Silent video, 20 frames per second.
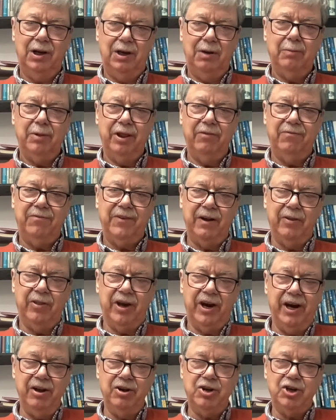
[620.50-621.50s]
but they found the
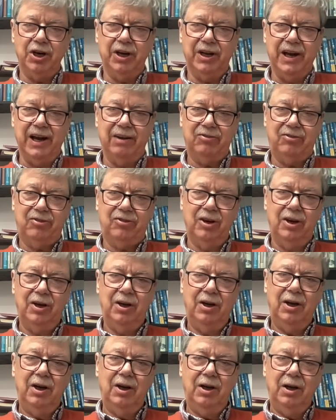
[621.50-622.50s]
hydrogen gas
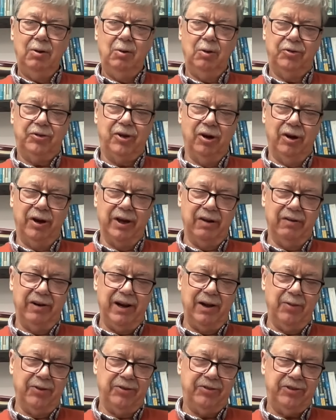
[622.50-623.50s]
was going
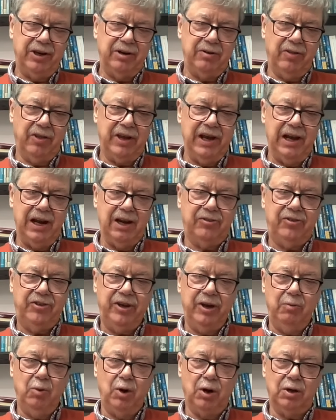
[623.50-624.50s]
around the center of the galaxy
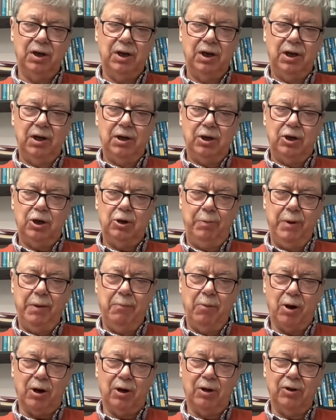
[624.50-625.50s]
in what could be
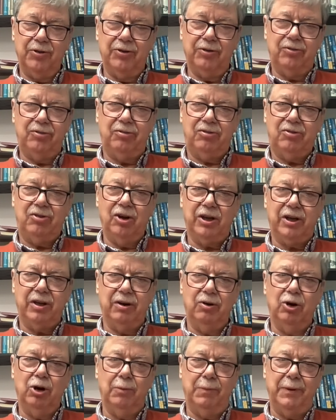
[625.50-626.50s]
modeled as
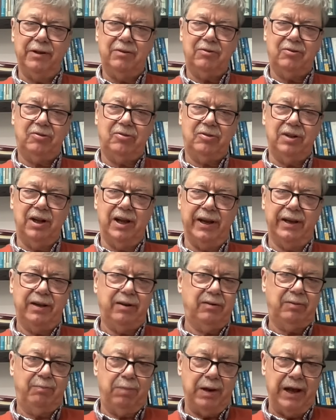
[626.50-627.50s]
circular orbits, like
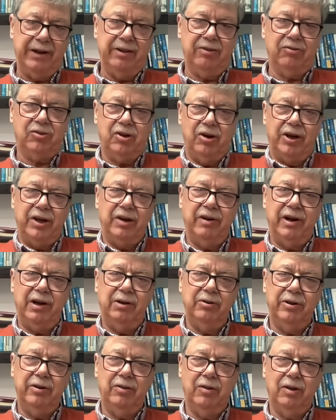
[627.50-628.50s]
planets going
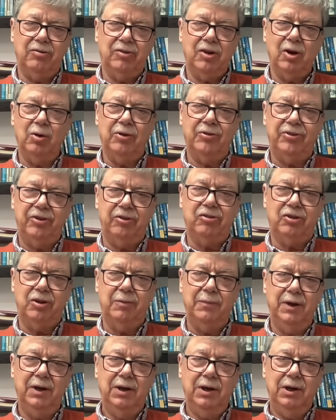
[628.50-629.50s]
around in the solar system,